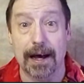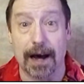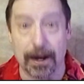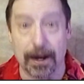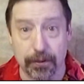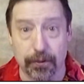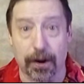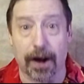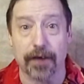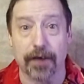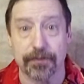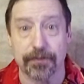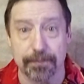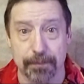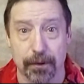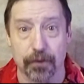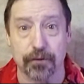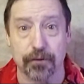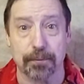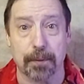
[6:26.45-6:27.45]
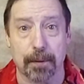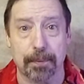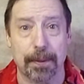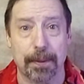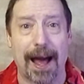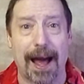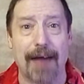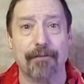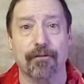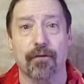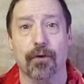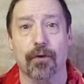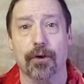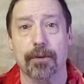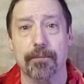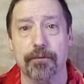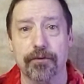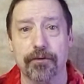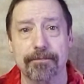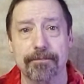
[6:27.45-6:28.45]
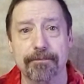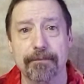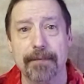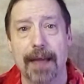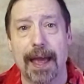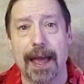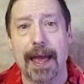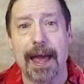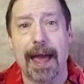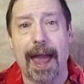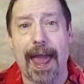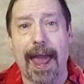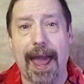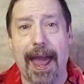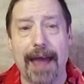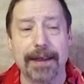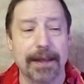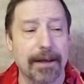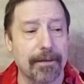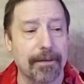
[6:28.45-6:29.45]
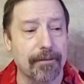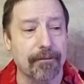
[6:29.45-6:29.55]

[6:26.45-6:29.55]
across multiple platforms. And